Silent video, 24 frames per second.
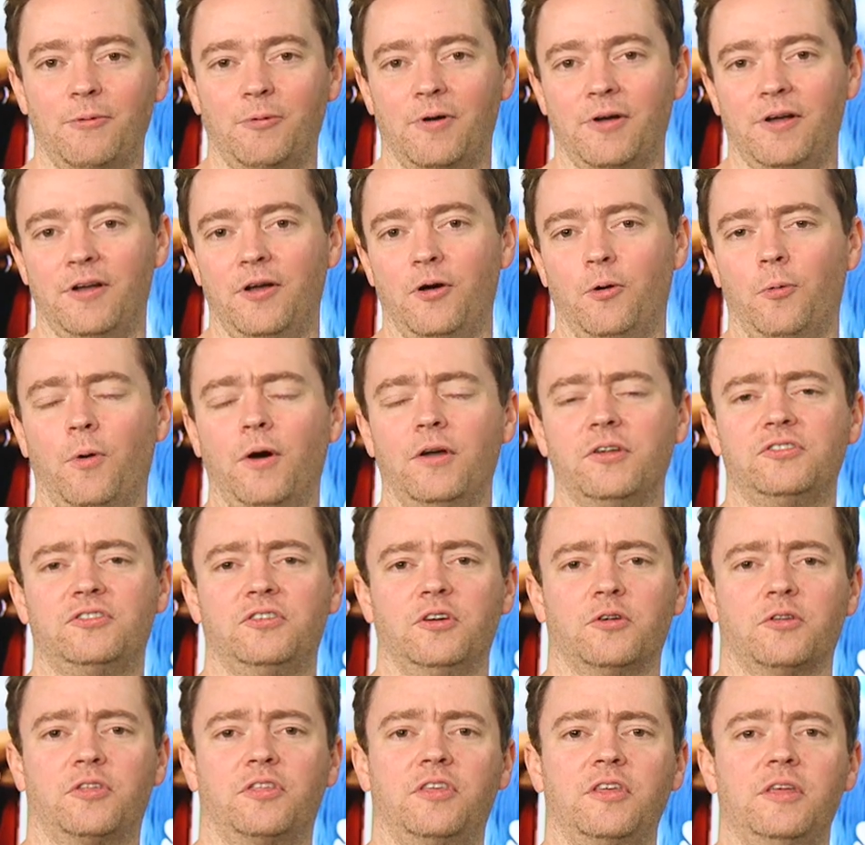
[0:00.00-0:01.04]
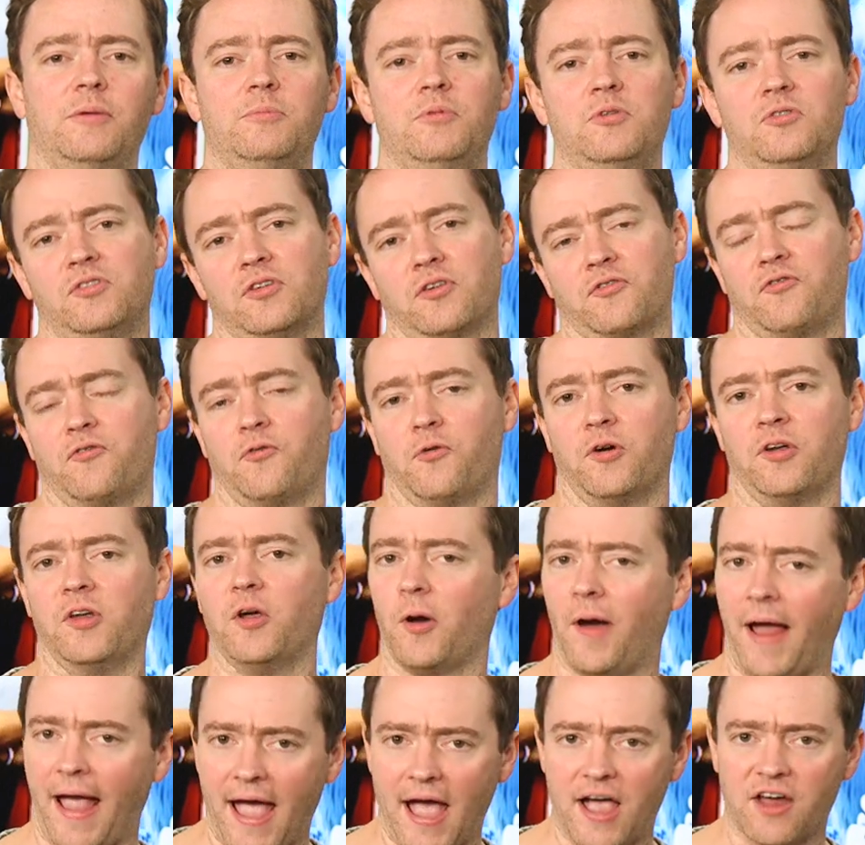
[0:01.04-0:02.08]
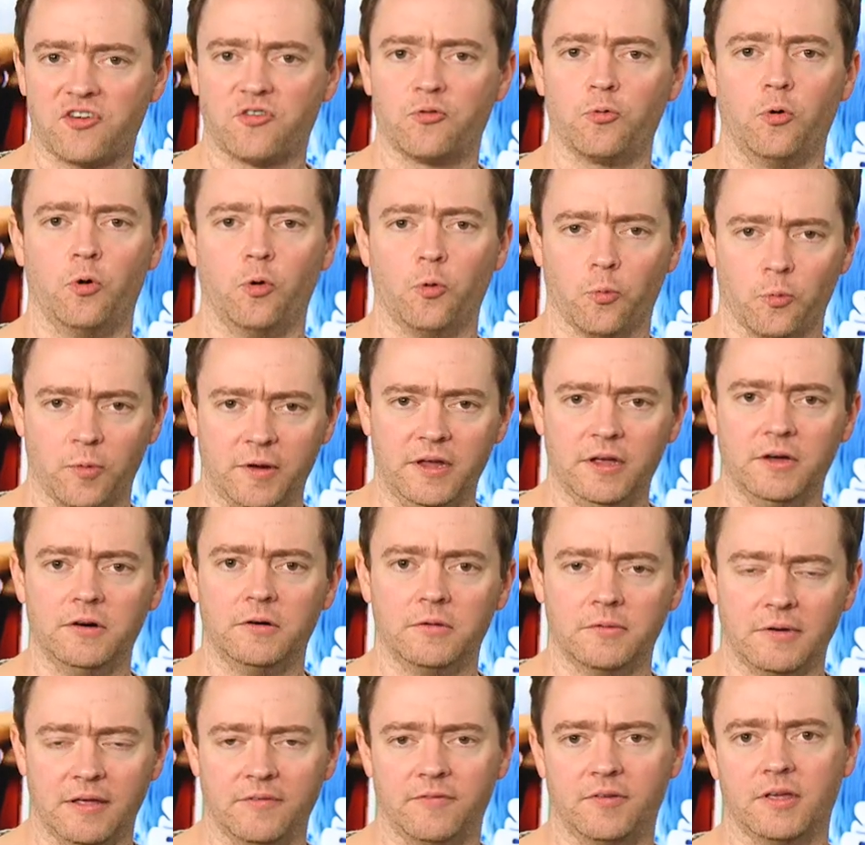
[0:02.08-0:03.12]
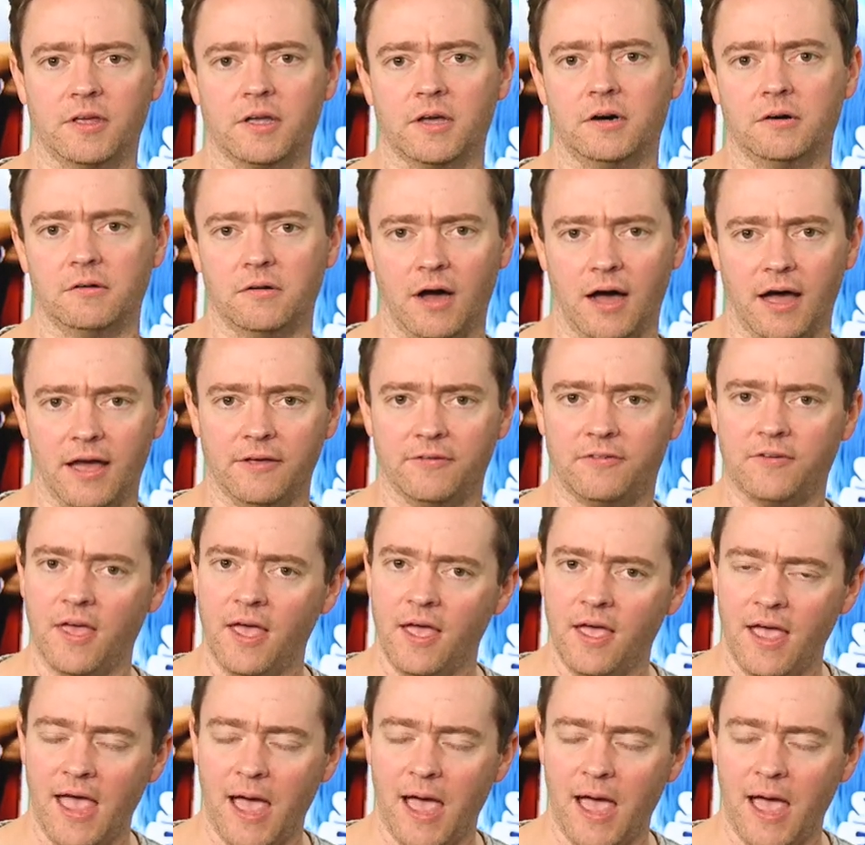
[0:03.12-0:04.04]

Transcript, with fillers: We want to know what is your theme music for your actual, real, living life.